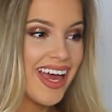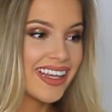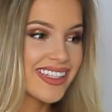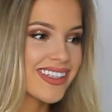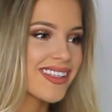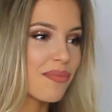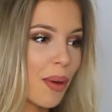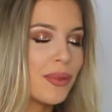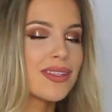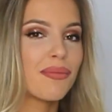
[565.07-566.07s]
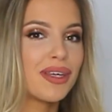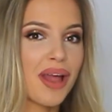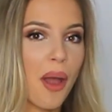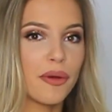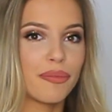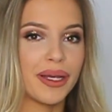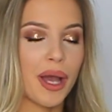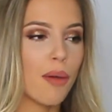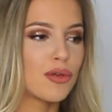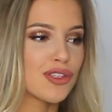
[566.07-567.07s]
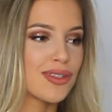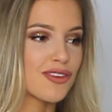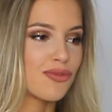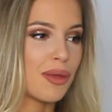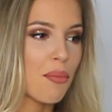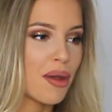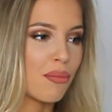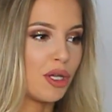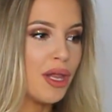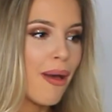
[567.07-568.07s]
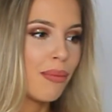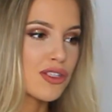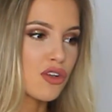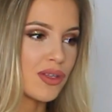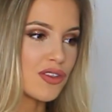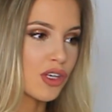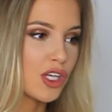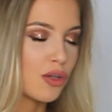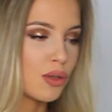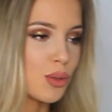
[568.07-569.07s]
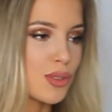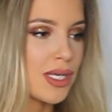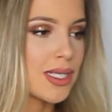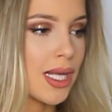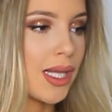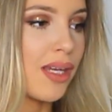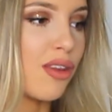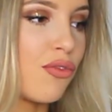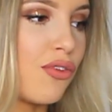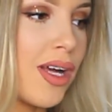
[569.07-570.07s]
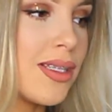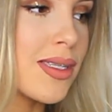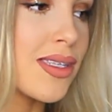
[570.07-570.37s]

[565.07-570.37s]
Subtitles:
this is probably something that I would pick up just because it's really minimal, but it's got these cute little detailing at the front.